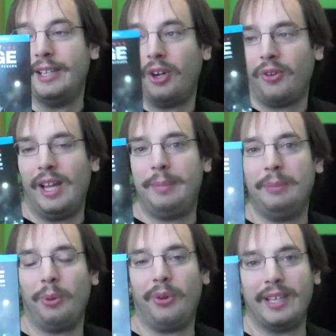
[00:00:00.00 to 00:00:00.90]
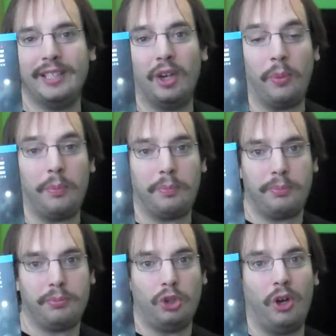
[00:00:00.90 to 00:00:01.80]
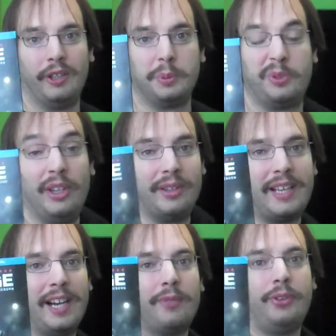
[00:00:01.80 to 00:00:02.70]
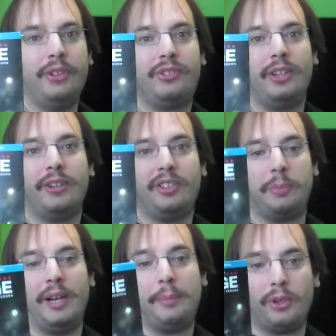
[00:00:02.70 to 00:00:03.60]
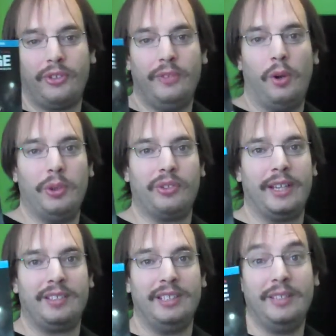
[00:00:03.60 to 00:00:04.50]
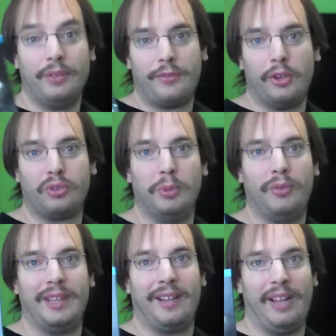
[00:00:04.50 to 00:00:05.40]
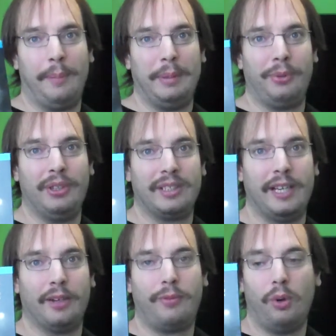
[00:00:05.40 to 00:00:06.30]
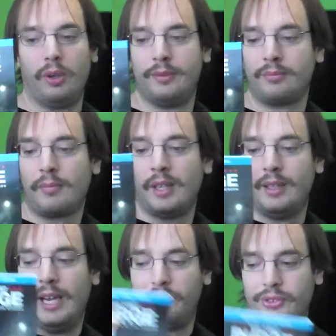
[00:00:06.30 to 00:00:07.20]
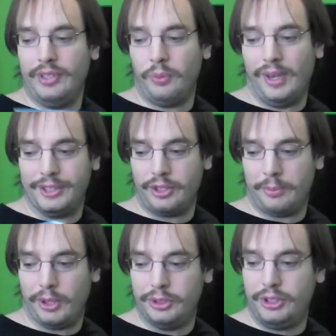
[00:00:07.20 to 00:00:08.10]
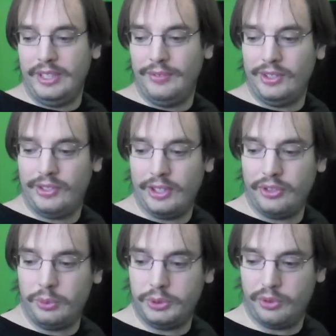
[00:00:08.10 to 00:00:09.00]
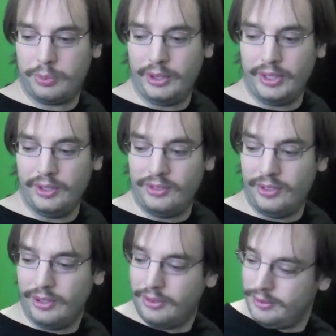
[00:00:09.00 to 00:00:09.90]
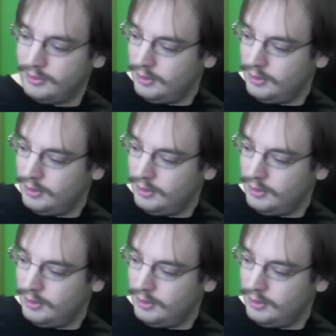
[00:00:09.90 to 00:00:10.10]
I know a lot of people like, don't 100% care for this series, but I personally have always liked it. Even the first movie that a lot of people didn't care for. I also did watch the Purge TV series, which was pretty good too.